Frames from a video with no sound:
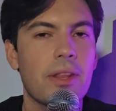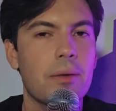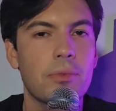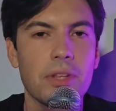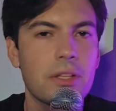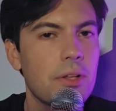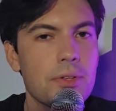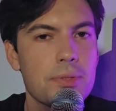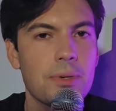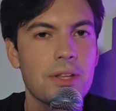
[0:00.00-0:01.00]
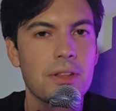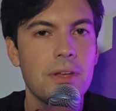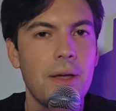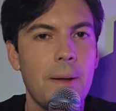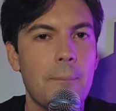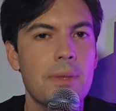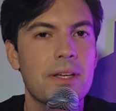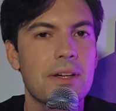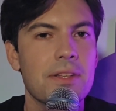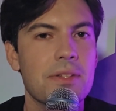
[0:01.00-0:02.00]
that I'm really close with,
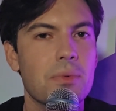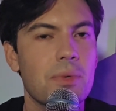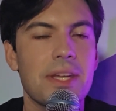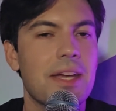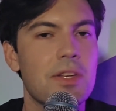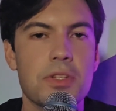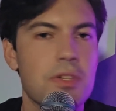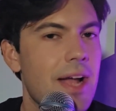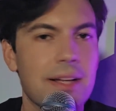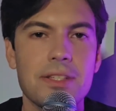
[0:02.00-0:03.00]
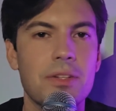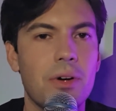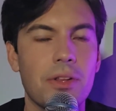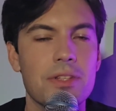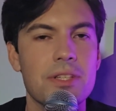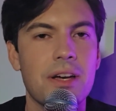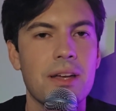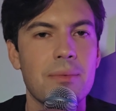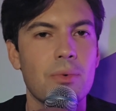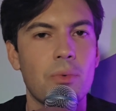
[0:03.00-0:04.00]
because we get distracted all the
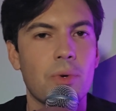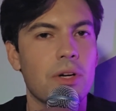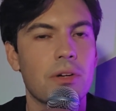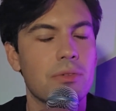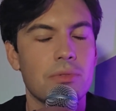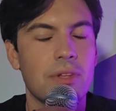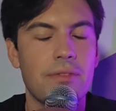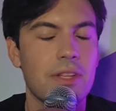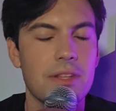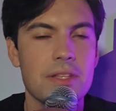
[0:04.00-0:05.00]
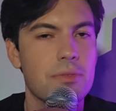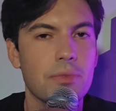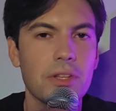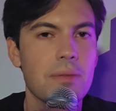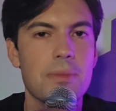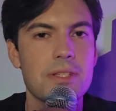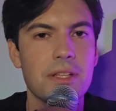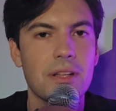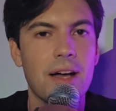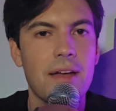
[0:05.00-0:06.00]
time. We're living these really
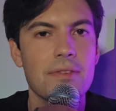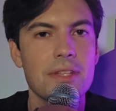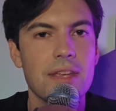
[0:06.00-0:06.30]
busy lives.